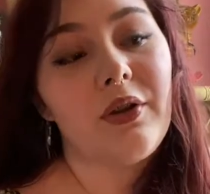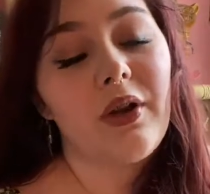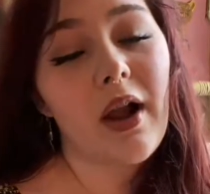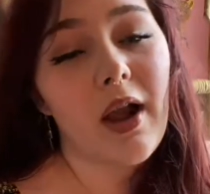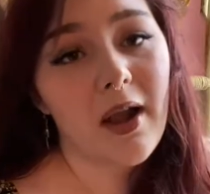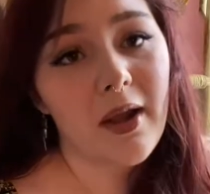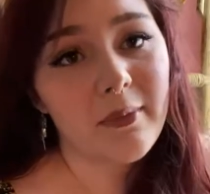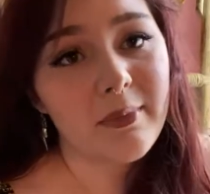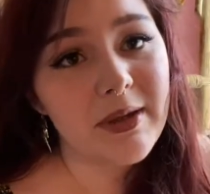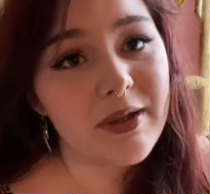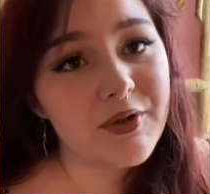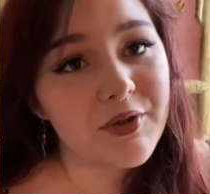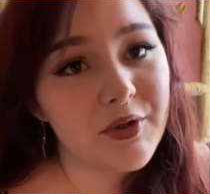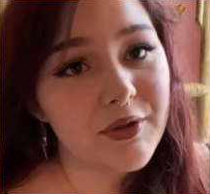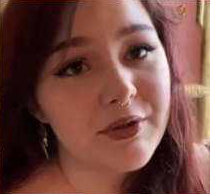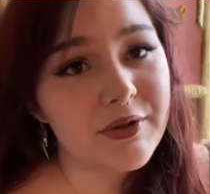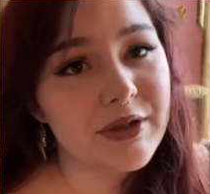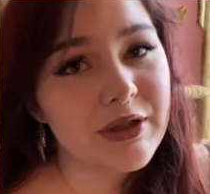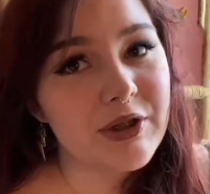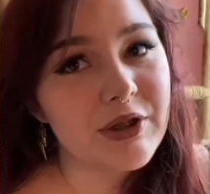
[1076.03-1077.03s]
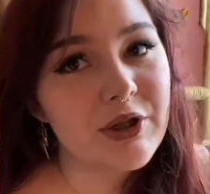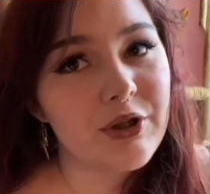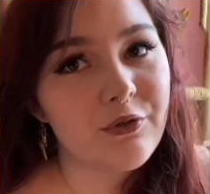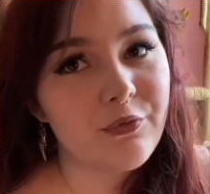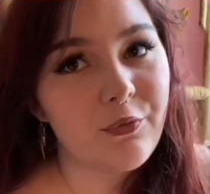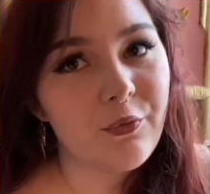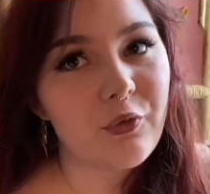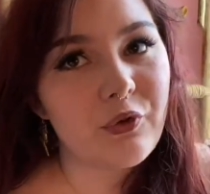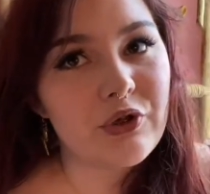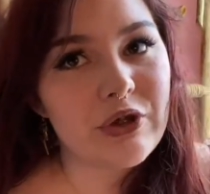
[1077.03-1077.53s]
hobby turns into your
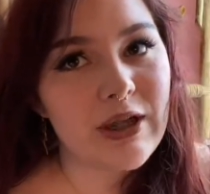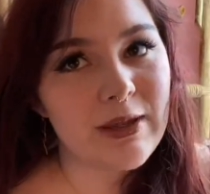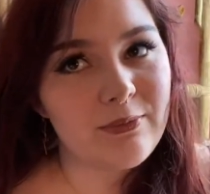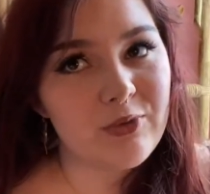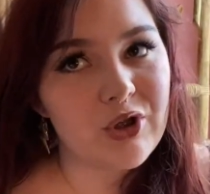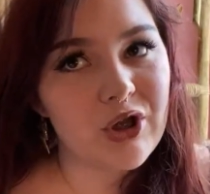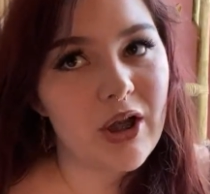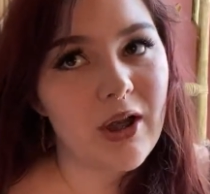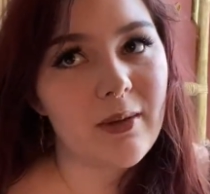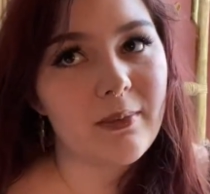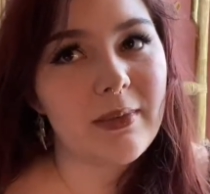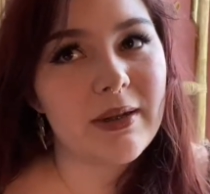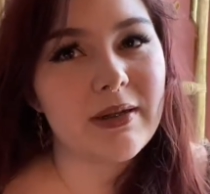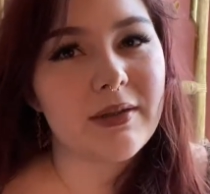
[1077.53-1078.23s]
full-time job,